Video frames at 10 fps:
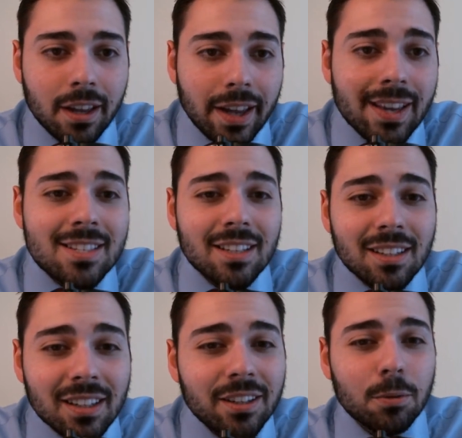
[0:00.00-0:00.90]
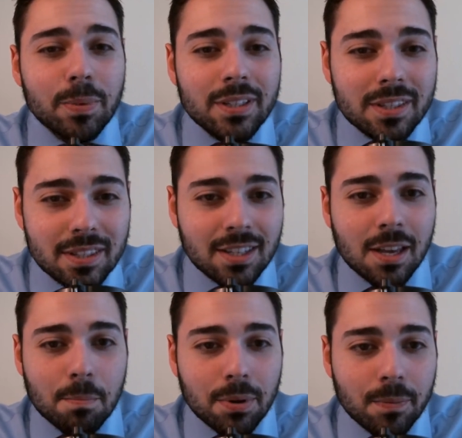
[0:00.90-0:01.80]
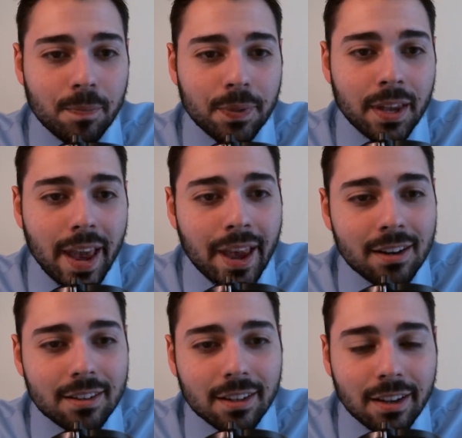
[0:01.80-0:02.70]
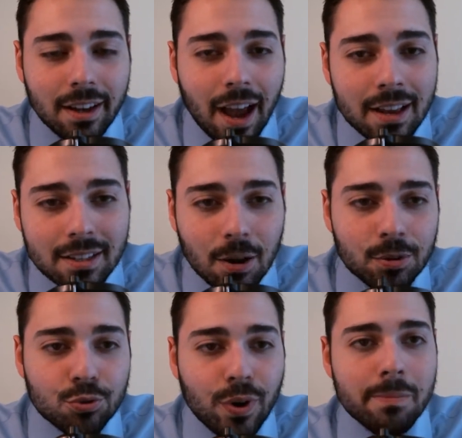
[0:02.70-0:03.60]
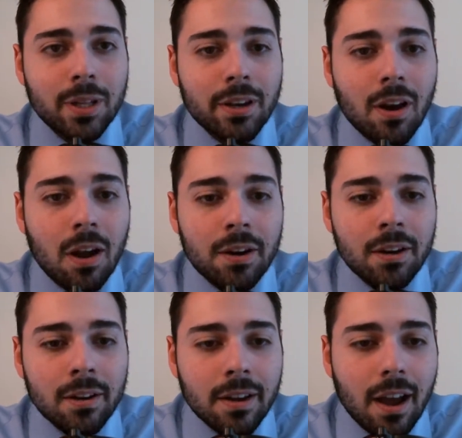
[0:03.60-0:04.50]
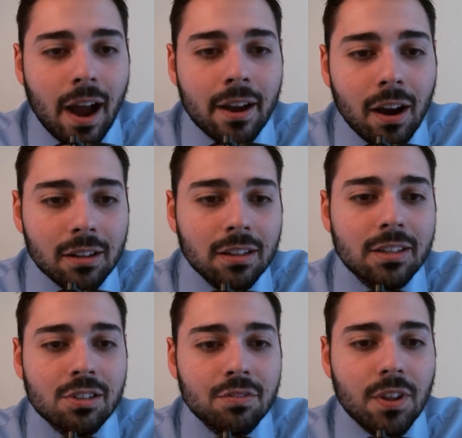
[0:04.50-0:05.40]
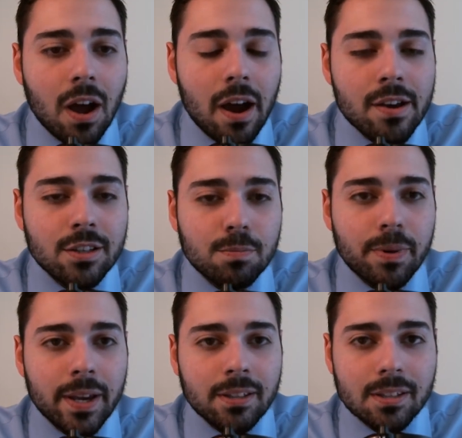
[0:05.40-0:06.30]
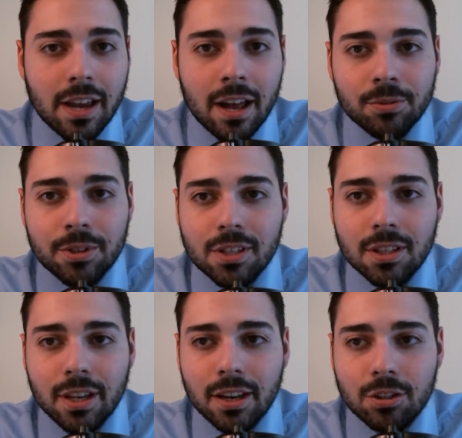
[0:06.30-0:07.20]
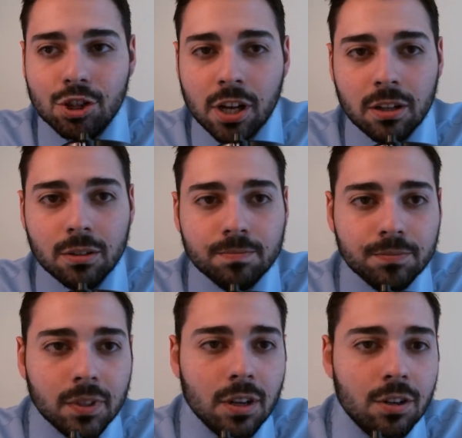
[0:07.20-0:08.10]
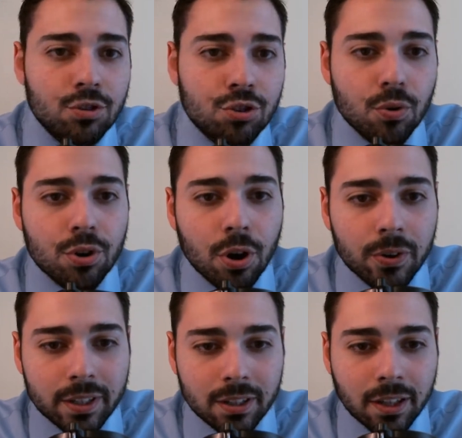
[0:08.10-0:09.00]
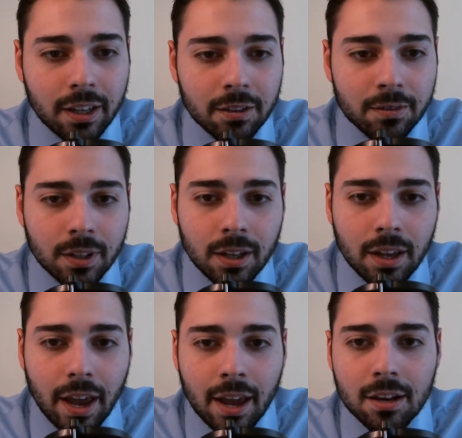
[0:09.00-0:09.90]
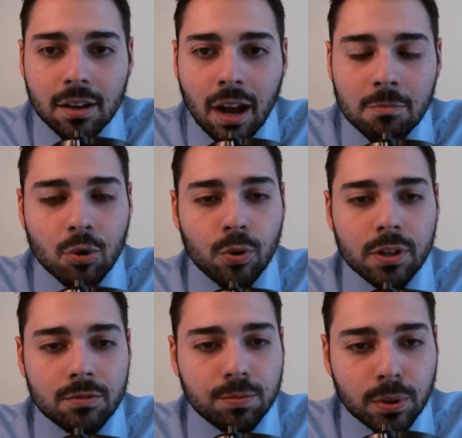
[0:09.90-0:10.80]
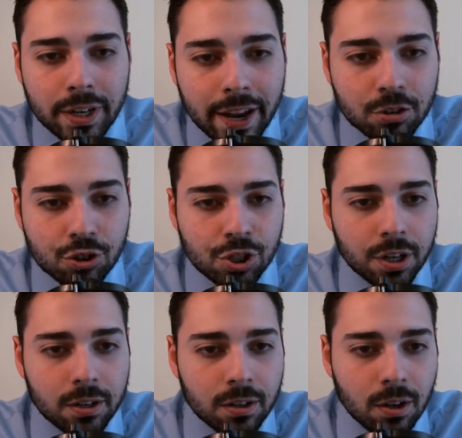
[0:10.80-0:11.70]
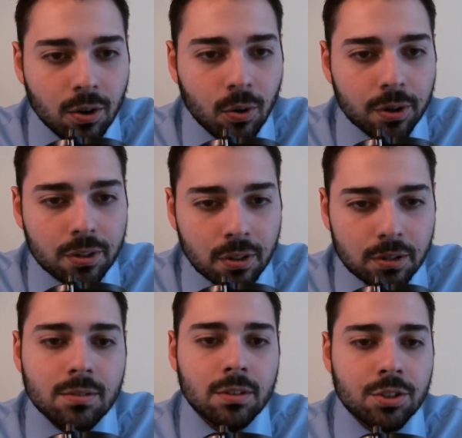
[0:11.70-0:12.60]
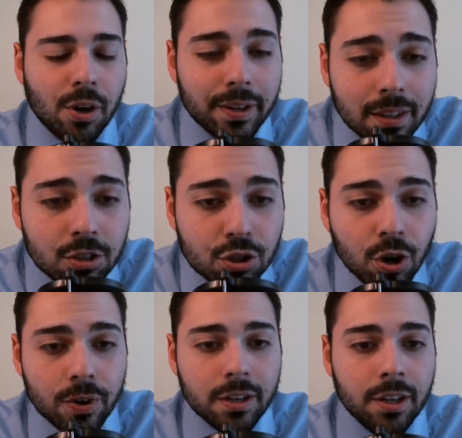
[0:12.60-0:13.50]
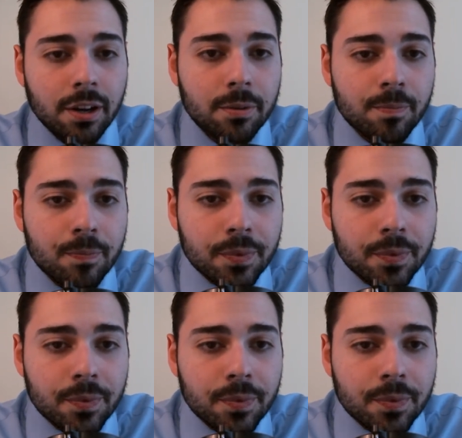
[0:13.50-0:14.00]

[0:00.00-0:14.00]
is a little bit steep. And as I was rambling on, I got a list of the highest paid salaries in the NHL. So currently, and I'm going for next year, or sorry, this current year,